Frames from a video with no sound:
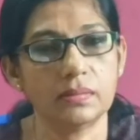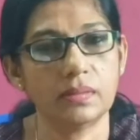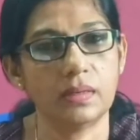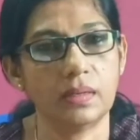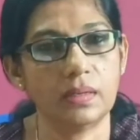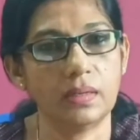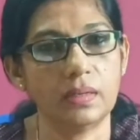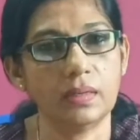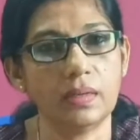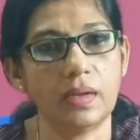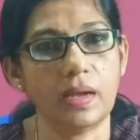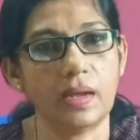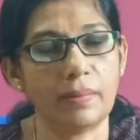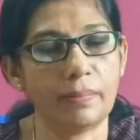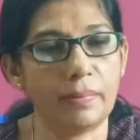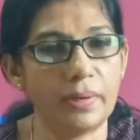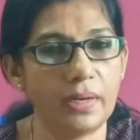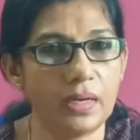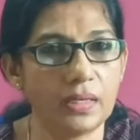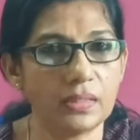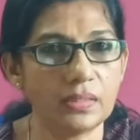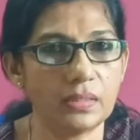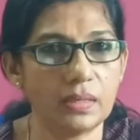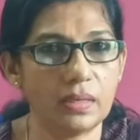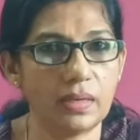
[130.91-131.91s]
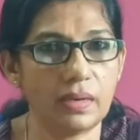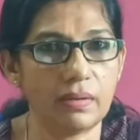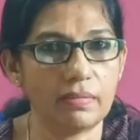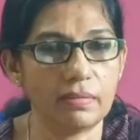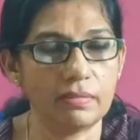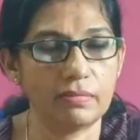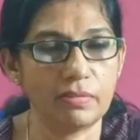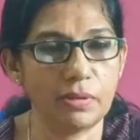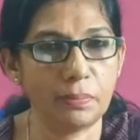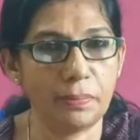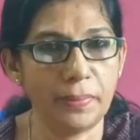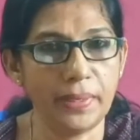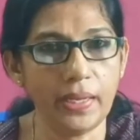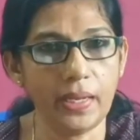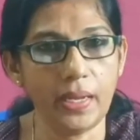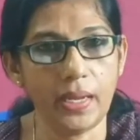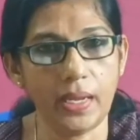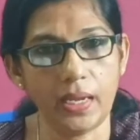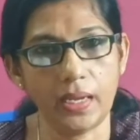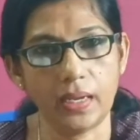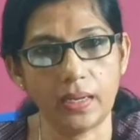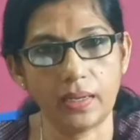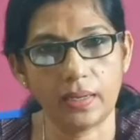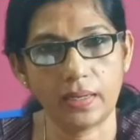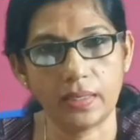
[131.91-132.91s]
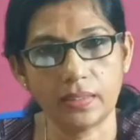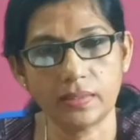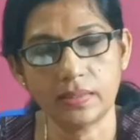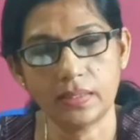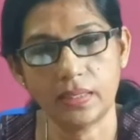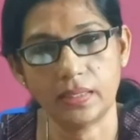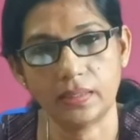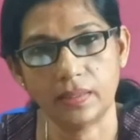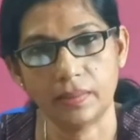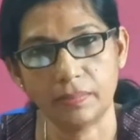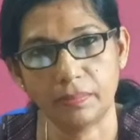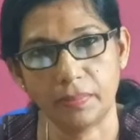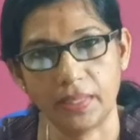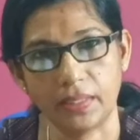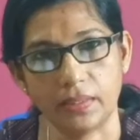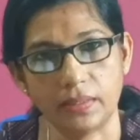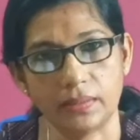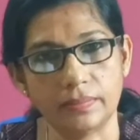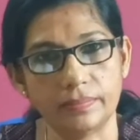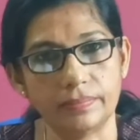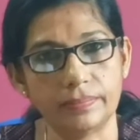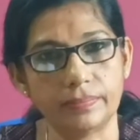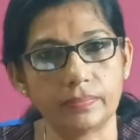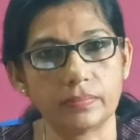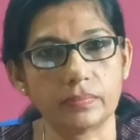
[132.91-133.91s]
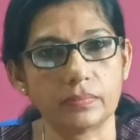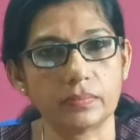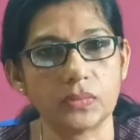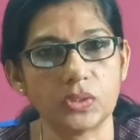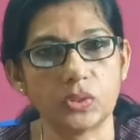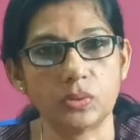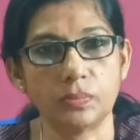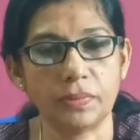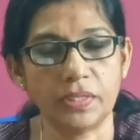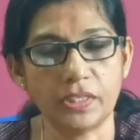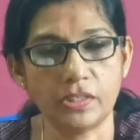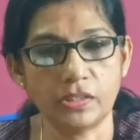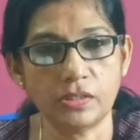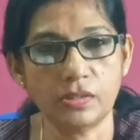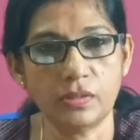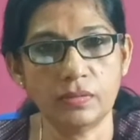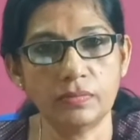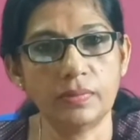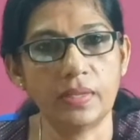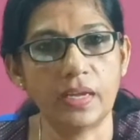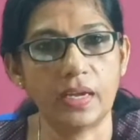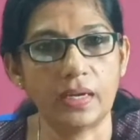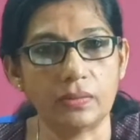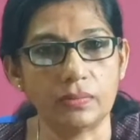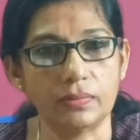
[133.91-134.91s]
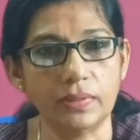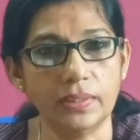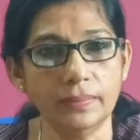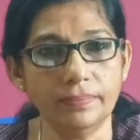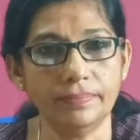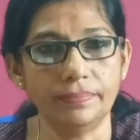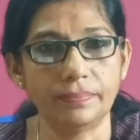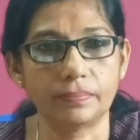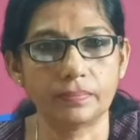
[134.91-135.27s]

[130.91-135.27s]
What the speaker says: and carbon dioxide level will be increased in the blood. So because of that one,